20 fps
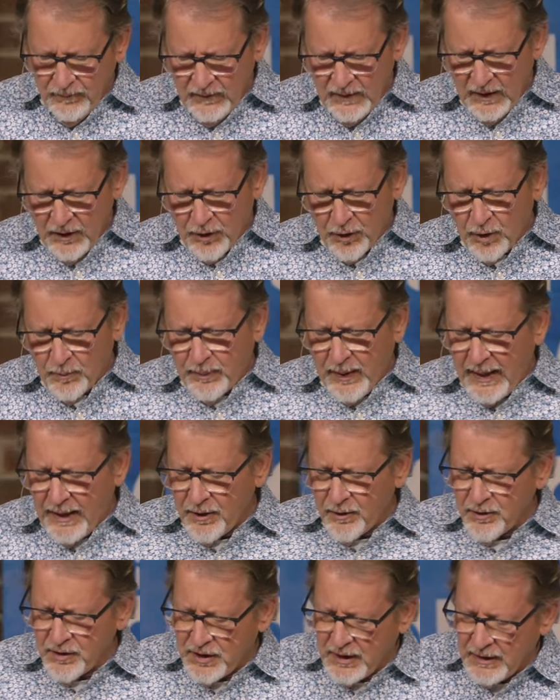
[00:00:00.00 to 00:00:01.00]
There are
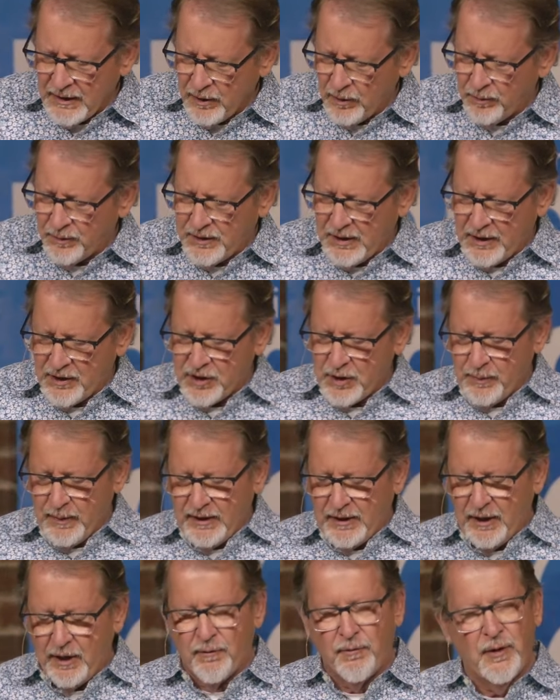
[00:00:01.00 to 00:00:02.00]
patterns in the Old Testament
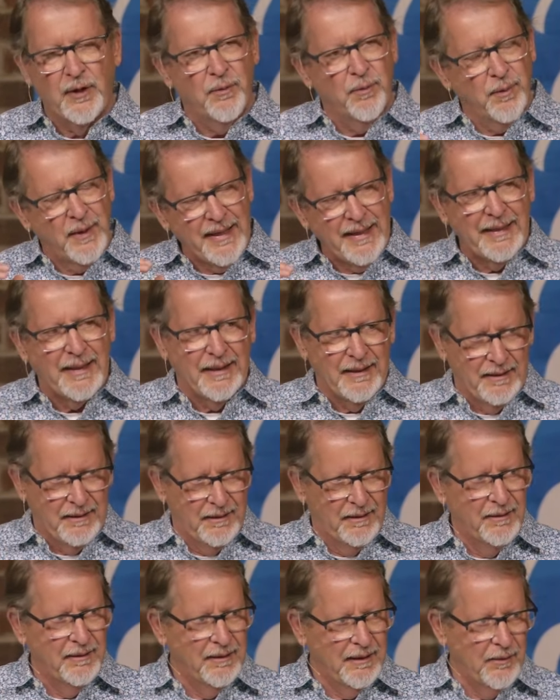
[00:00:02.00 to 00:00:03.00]
that if we read it
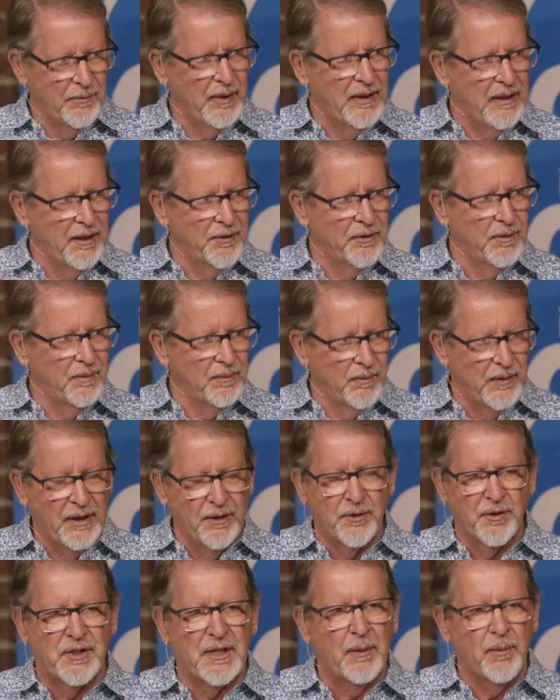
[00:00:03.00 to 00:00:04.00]
and we
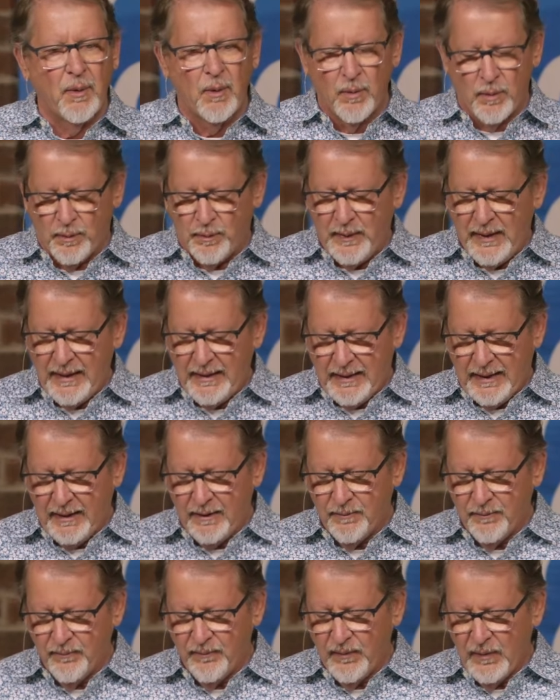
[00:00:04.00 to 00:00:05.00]
understand what we're reading,
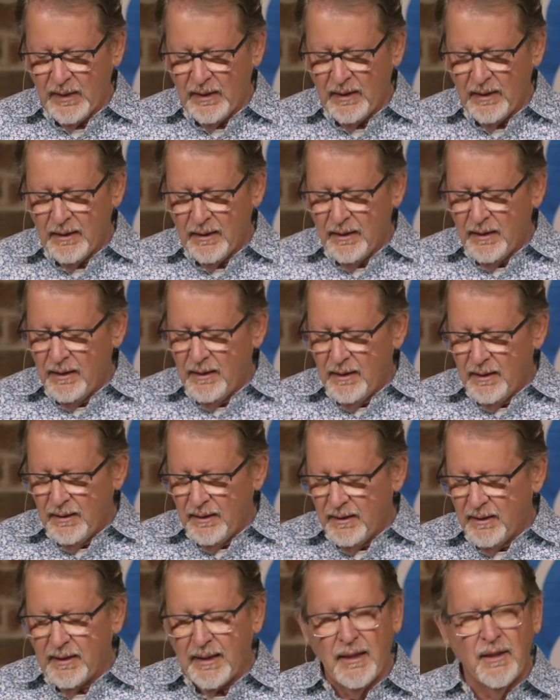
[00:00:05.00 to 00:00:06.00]

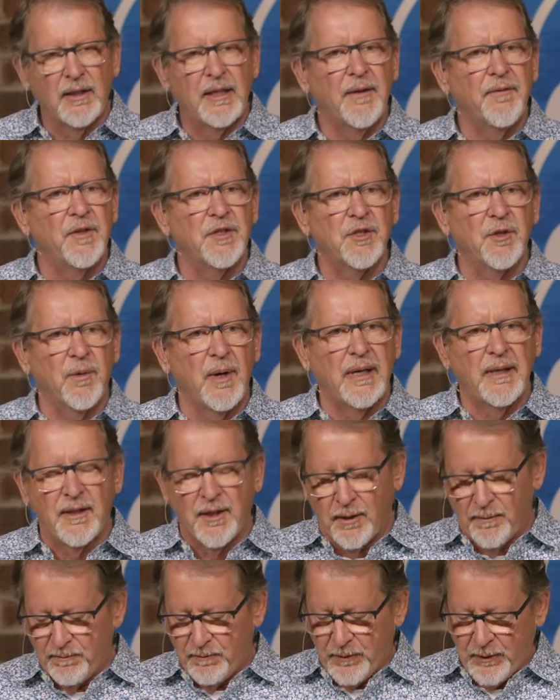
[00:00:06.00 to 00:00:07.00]
they give us great
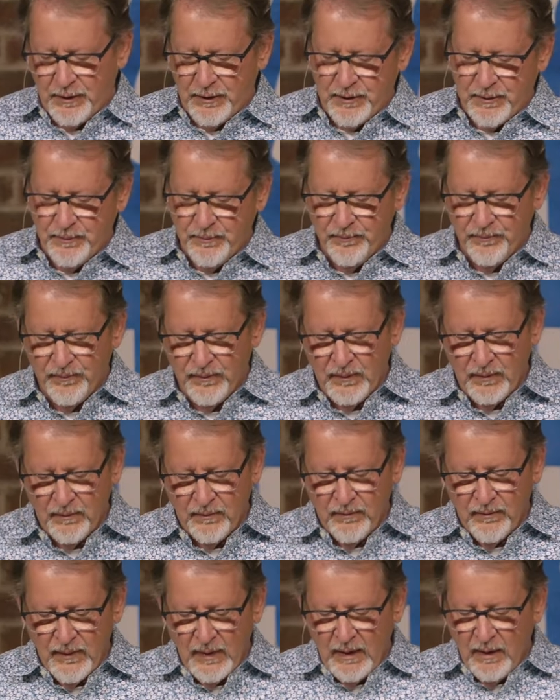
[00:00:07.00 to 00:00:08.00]
comfort.
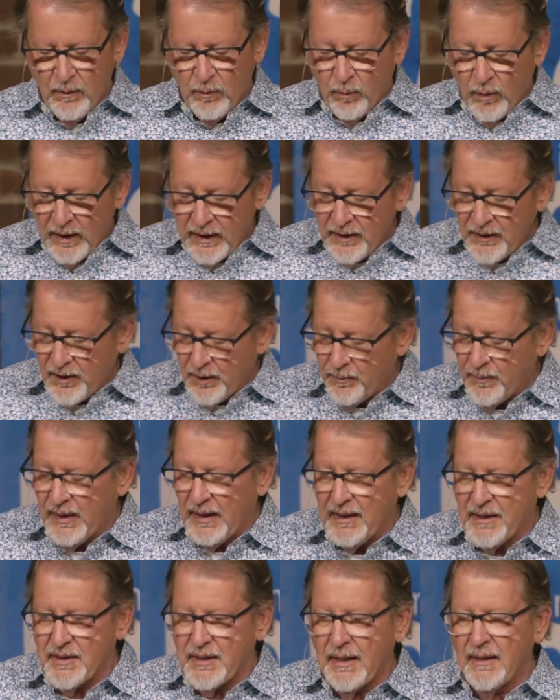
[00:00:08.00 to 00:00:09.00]
One of them
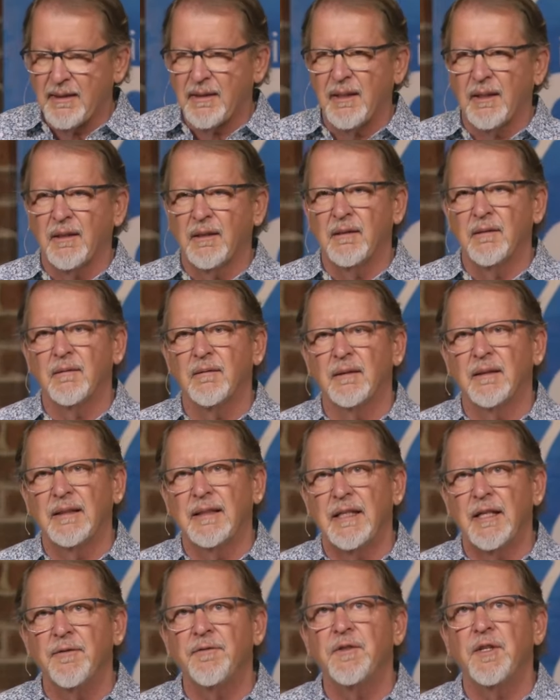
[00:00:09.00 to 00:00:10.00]
is that the
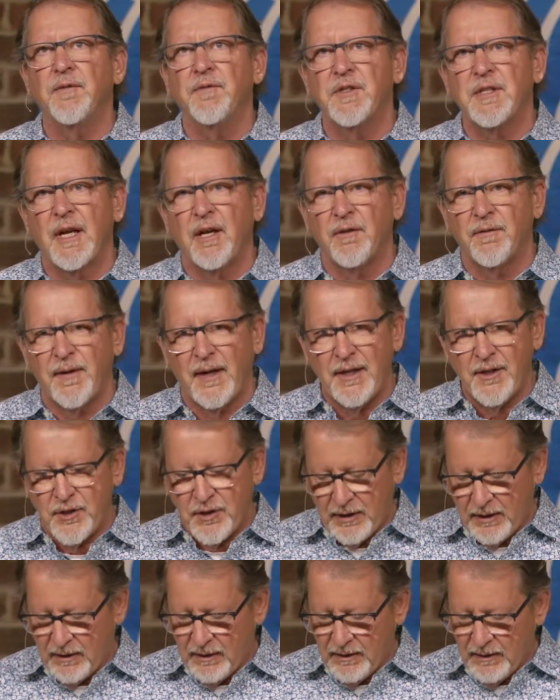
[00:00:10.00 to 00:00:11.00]
gift of
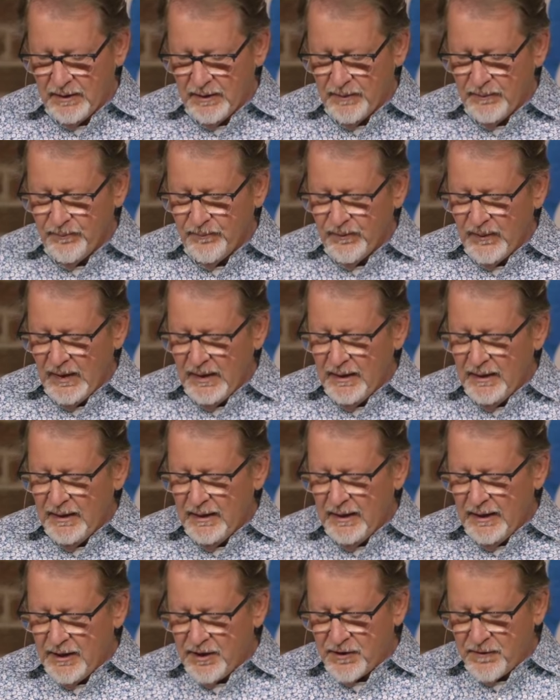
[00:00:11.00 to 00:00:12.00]
salvation
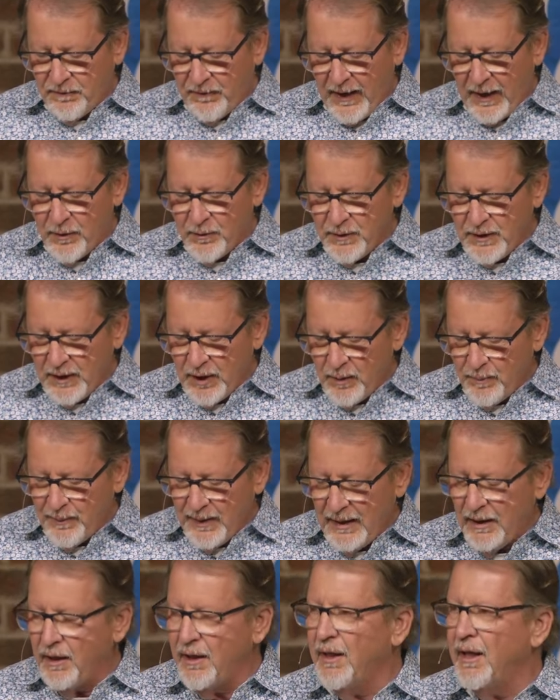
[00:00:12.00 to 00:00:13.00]
is found in the
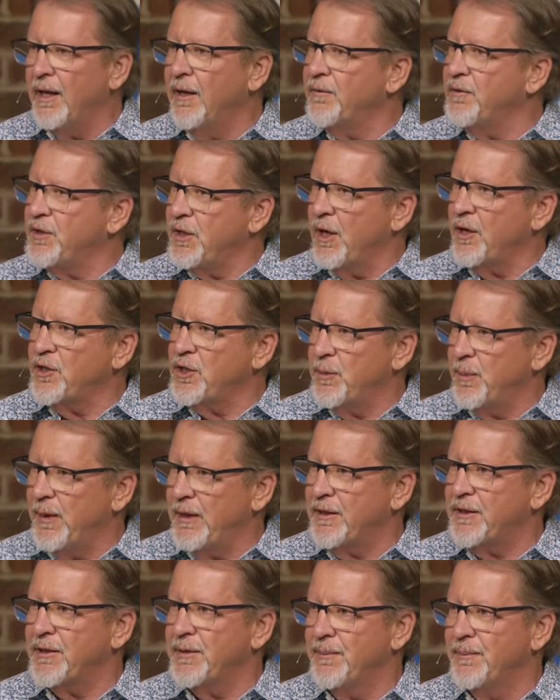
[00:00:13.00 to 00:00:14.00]
middle of
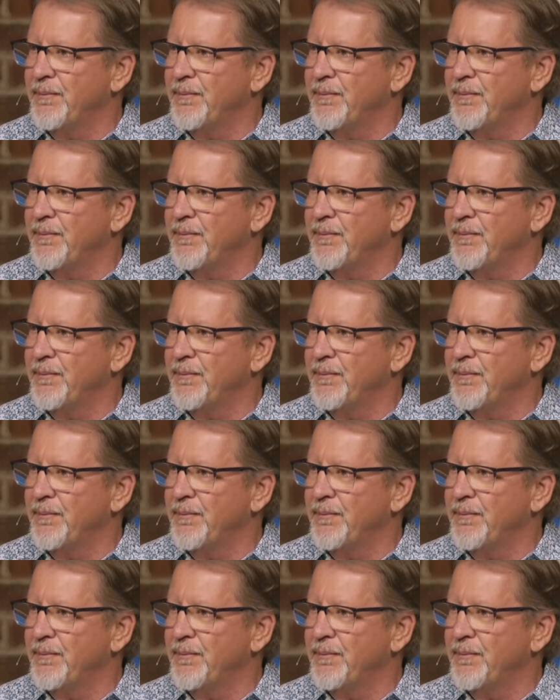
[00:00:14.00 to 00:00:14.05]
judgment.